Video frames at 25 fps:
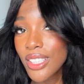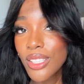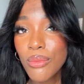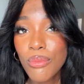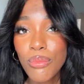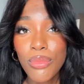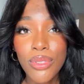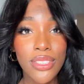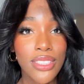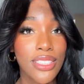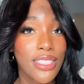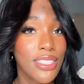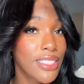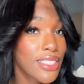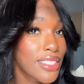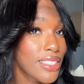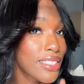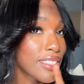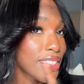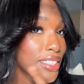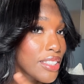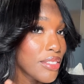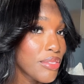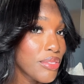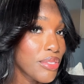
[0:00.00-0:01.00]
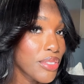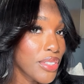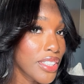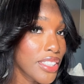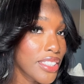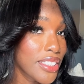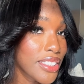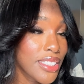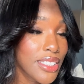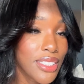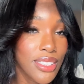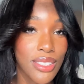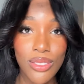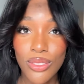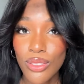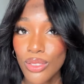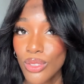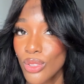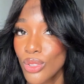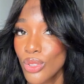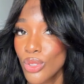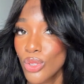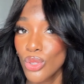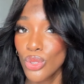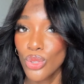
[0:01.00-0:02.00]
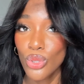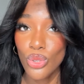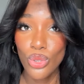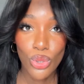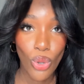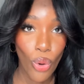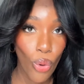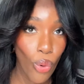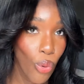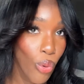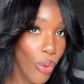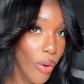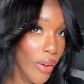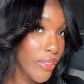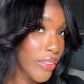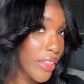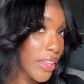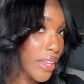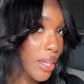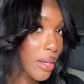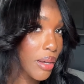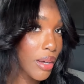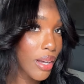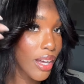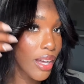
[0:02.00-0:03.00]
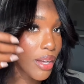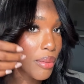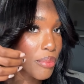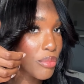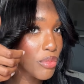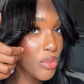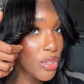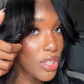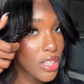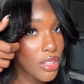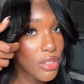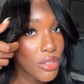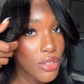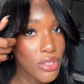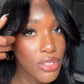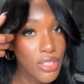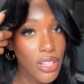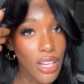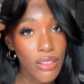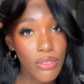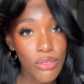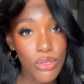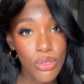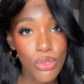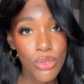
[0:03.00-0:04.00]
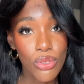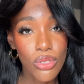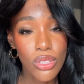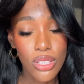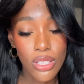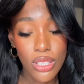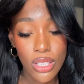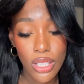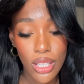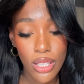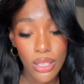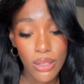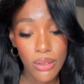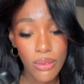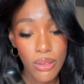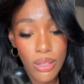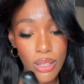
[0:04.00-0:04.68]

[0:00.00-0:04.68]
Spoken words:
but this is different. So I think I'm really going to have to do this again.